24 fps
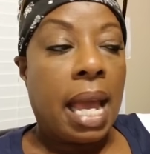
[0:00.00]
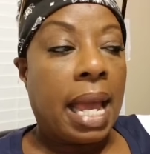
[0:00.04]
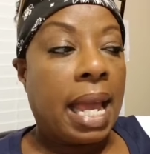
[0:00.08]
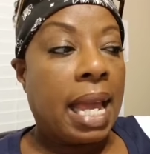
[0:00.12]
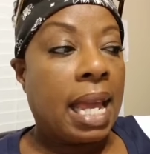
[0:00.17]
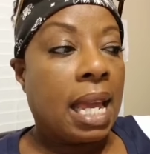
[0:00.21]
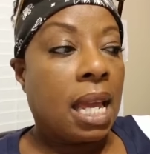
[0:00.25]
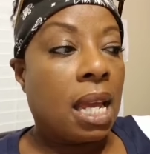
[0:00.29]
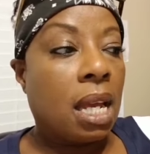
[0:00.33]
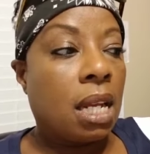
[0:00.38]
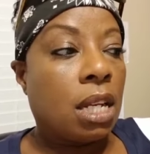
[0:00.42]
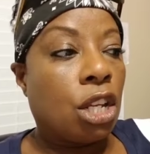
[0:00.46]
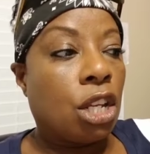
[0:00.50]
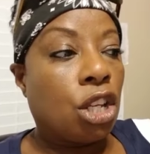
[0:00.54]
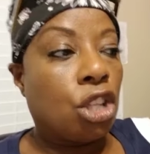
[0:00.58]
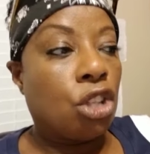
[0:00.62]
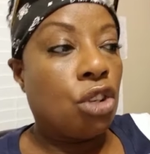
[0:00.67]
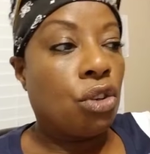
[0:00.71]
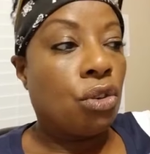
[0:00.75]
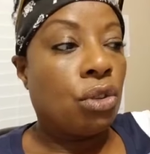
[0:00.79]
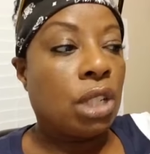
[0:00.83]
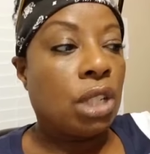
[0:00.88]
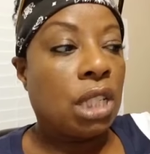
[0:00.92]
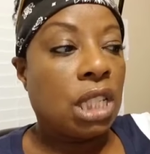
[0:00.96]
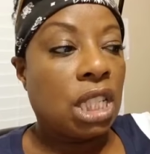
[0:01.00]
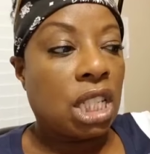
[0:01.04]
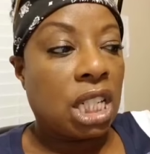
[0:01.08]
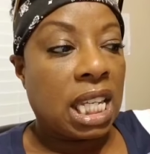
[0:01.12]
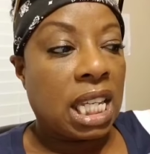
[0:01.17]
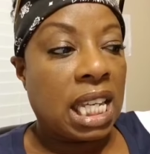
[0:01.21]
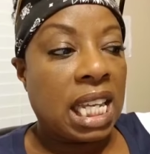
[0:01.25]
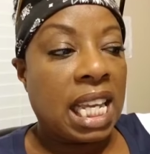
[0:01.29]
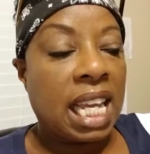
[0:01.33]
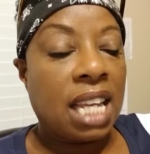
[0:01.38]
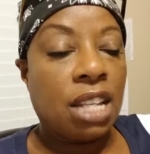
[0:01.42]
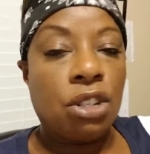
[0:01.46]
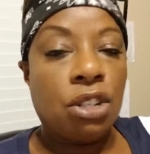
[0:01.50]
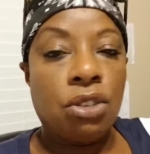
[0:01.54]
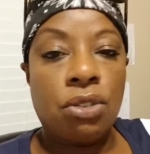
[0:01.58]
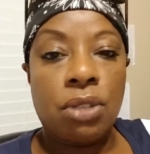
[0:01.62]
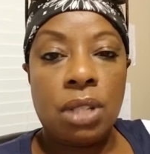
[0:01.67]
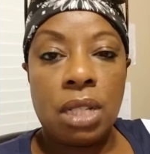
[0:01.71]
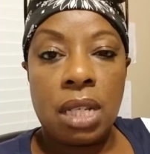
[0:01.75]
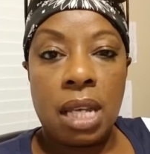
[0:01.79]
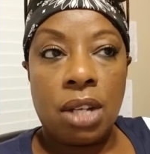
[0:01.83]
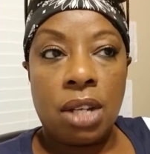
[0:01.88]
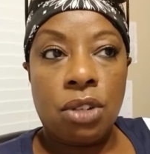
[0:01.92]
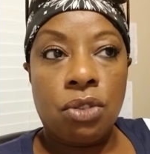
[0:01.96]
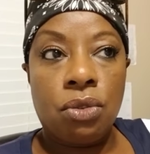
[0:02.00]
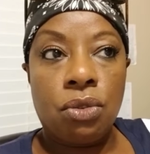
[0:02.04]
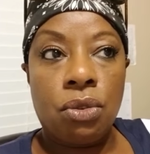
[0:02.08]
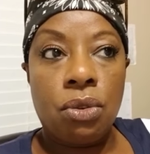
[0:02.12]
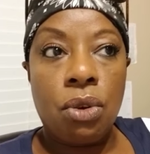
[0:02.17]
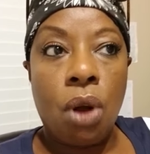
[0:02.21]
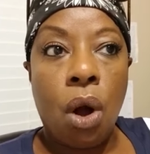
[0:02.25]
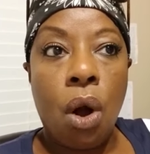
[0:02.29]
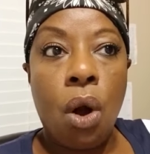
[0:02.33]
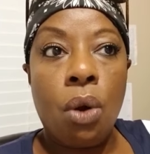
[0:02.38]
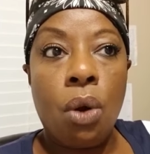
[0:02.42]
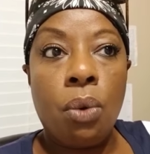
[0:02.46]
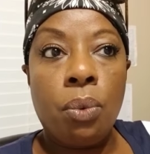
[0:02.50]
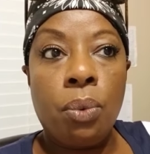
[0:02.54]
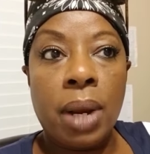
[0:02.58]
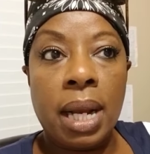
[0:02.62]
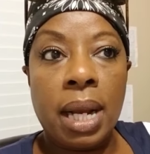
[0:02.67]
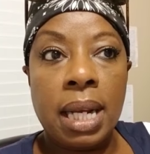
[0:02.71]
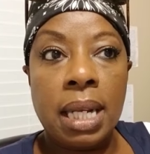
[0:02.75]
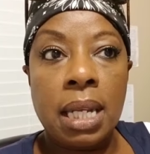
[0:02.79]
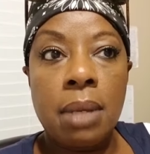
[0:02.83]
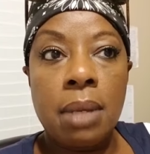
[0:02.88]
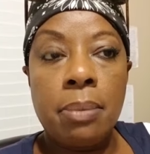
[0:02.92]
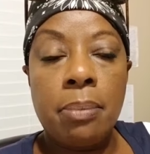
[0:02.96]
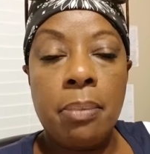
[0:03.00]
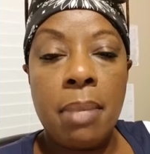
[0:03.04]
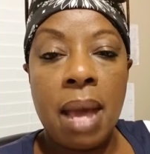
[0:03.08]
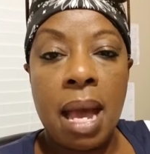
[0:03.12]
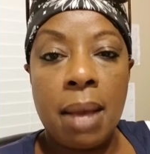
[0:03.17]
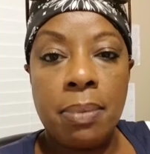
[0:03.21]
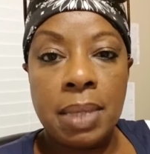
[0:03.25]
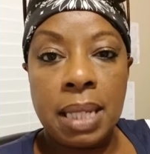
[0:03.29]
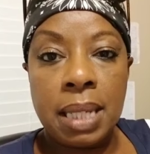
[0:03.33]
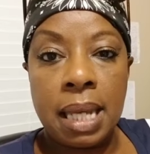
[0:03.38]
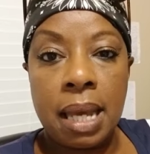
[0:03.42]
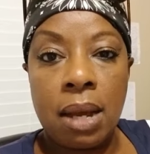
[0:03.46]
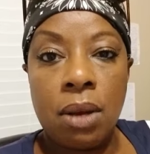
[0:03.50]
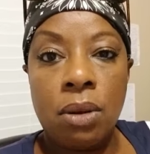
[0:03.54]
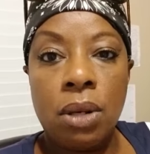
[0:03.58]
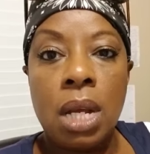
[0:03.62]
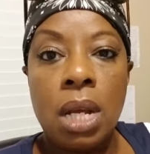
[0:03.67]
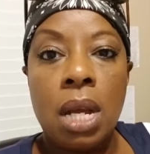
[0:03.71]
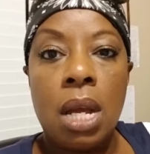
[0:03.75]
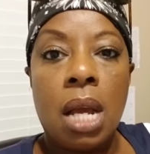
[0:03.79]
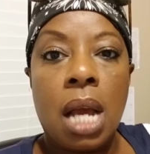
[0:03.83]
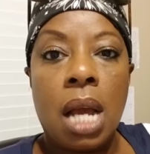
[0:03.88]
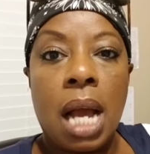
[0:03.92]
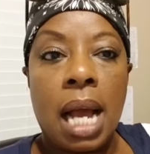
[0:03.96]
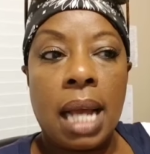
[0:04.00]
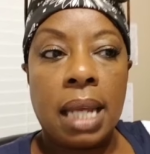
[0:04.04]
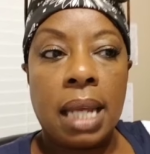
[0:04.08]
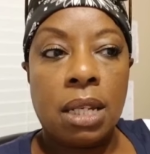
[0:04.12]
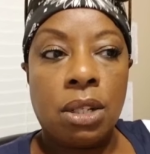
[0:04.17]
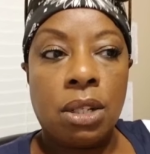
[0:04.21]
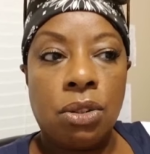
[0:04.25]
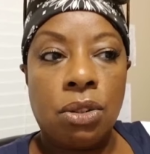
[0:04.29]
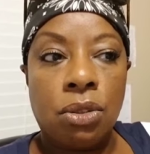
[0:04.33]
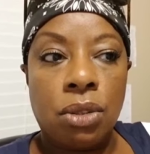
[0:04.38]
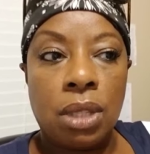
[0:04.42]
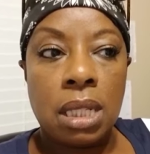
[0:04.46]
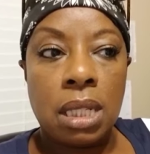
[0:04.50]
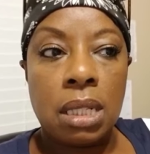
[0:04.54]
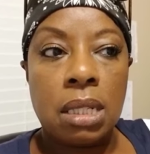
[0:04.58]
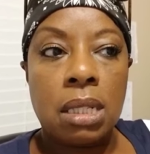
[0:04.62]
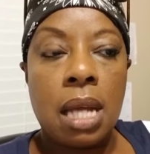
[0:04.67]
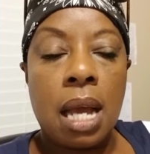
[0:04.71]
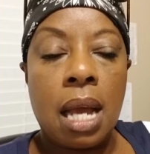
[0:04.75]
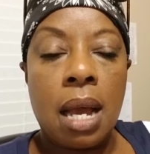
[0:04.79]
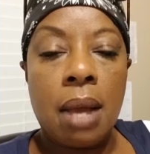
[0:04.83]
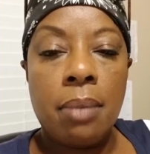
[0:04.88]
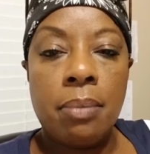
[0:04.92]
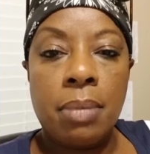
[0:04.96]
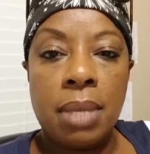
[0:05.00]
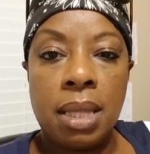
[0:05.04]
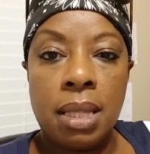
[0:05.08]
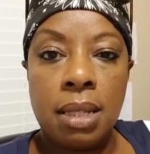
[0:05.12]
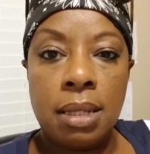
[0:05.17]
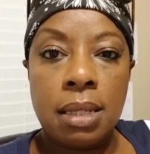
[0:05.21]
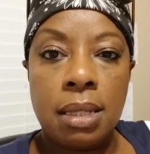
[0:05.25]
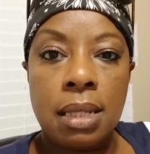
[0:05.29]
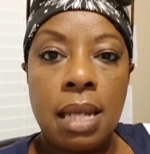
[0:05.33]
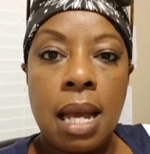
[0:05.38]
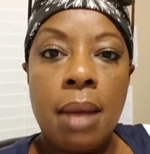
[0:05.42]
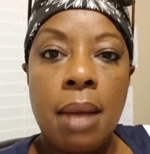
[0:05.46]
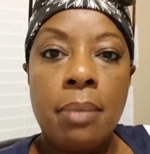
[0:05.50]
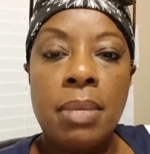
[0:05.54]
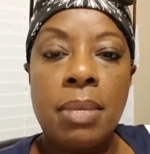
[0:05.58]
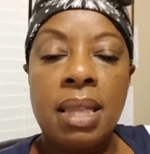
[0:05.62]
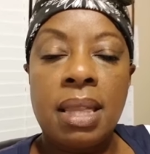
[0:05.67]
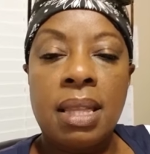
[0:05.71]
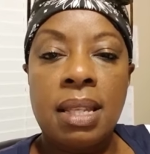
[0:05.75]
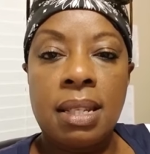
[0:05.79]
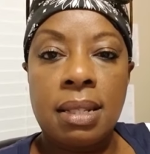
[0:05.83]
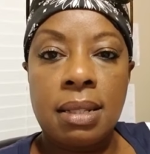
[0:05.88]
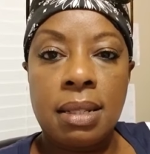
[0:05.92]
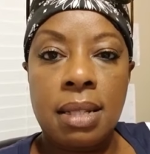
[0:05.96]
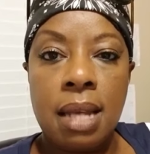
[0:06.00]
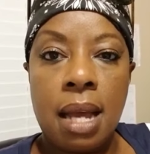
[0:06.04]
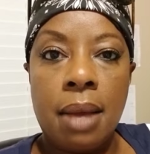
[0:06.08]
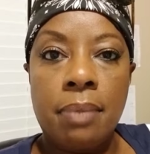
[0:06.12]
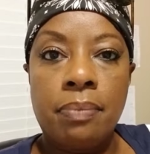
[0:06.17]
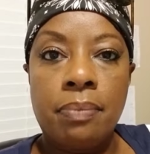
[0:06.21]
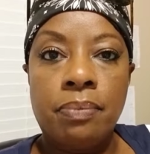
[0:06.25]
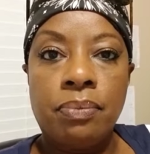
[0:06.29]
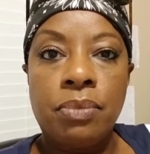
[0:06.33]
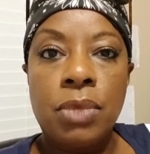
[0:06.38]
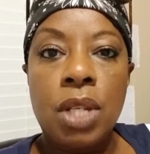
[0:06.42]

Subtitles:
and you're looking at your schedule already mapped out. I can do this time, this time, this time.